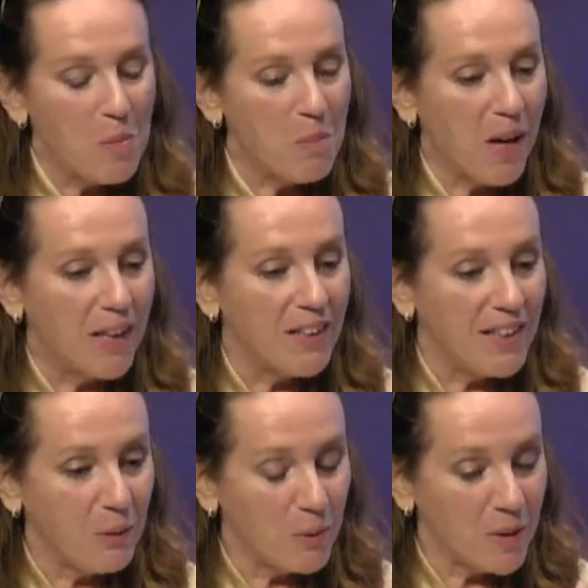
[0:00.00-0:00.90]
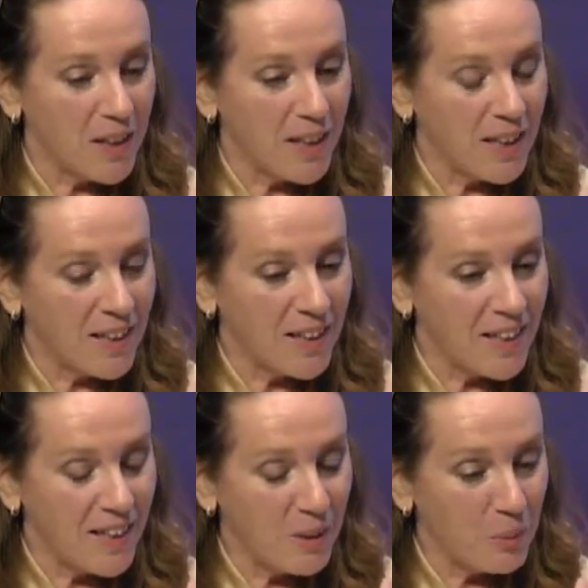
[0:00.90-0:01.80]
But there,
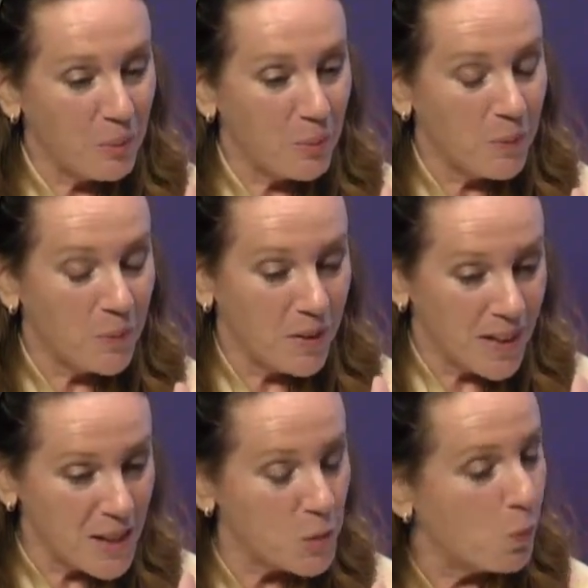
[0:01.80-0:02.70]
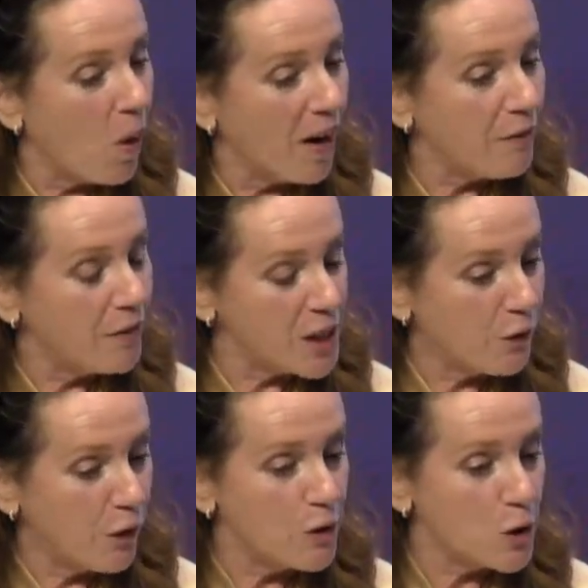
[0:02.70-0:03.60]
there his wife, his
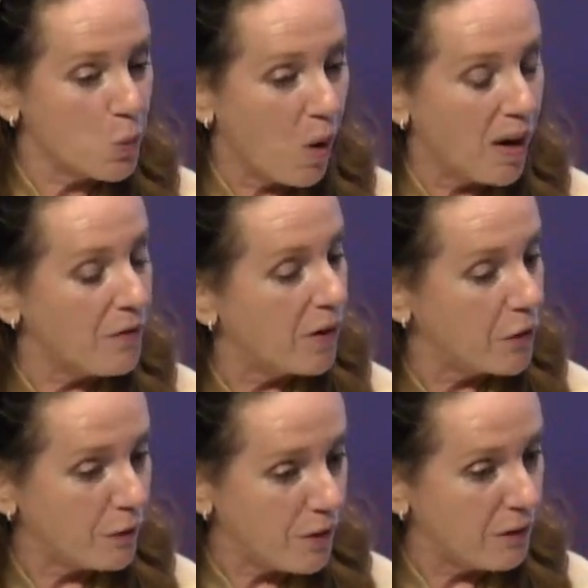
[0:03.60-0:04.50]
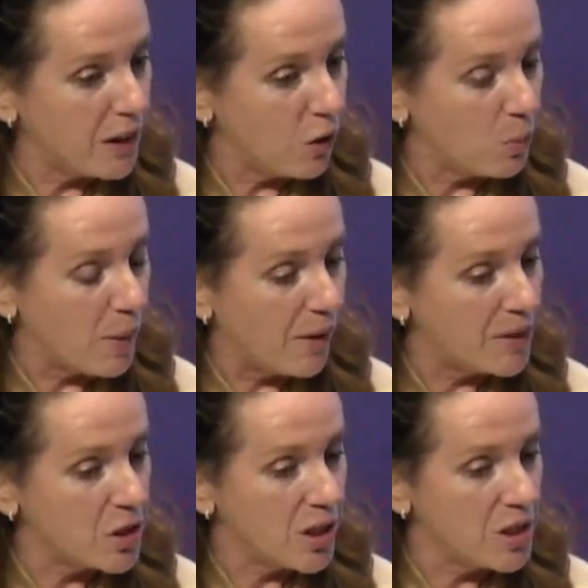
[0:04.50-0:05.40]
first wife, after a very long
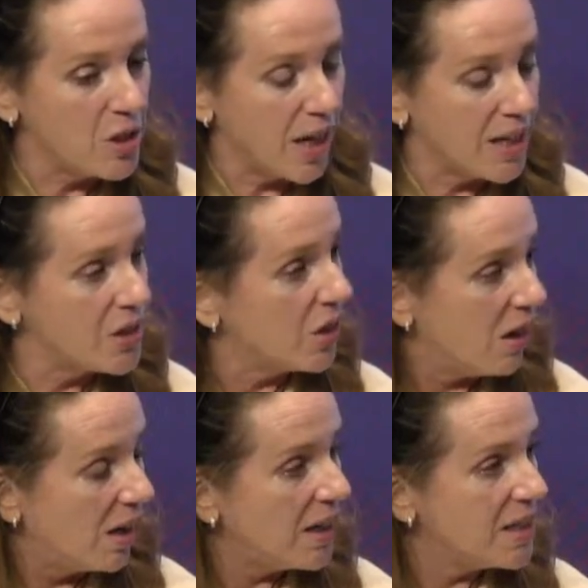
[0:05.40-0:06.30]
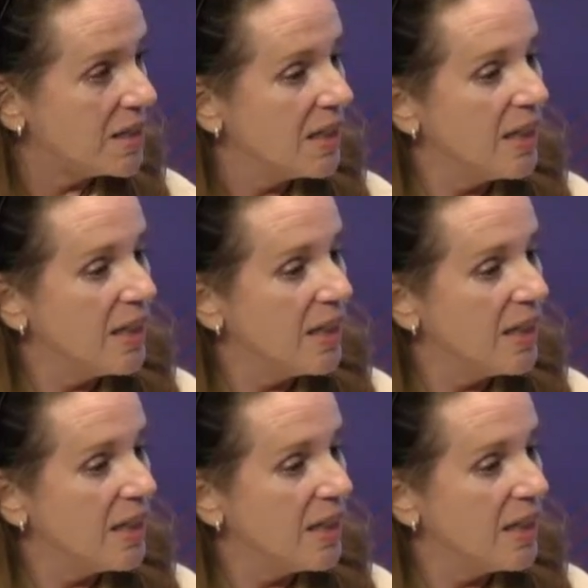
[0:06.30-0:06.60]
marriage, had, had died.